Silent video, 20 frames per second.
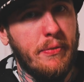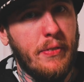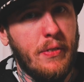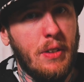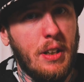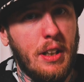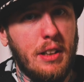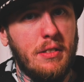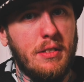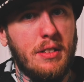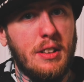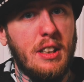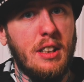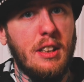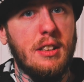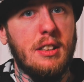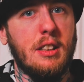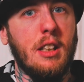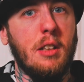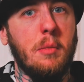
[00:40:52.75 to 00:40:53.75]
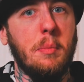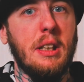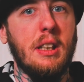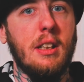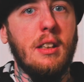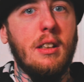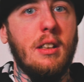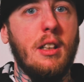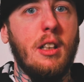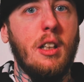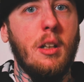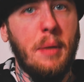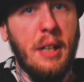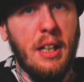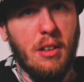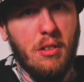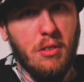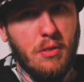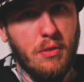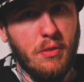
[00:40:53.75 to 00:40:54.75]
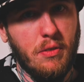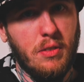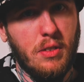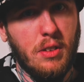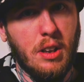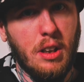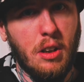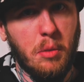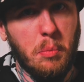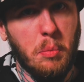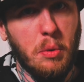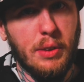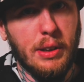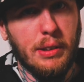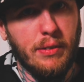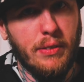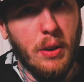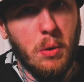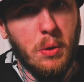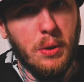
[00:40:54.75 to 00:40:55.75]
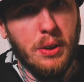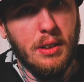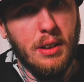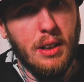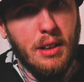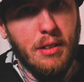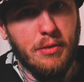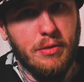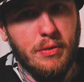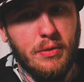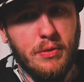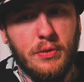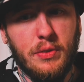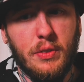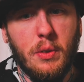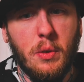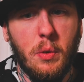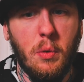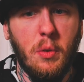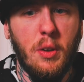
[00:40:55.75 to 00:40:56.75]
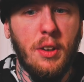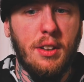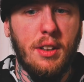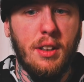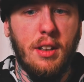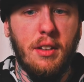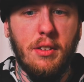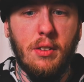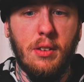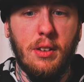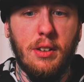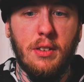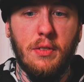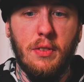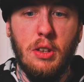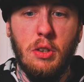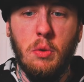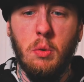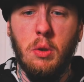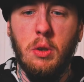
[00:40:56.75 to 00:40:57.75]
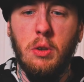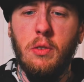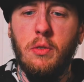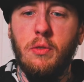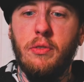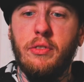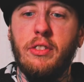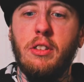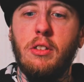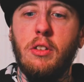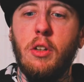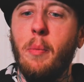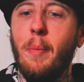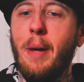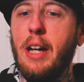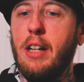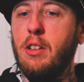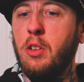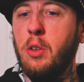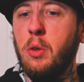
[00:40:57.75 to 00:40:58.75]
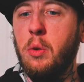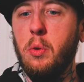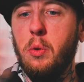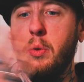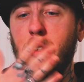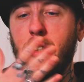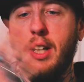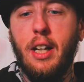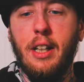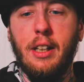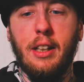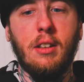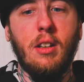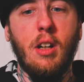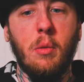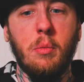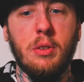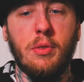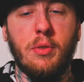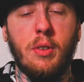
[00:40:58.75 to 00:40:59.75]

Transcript: right? And it's going to be about, moving forward in love with another individual, no matter whose side it comes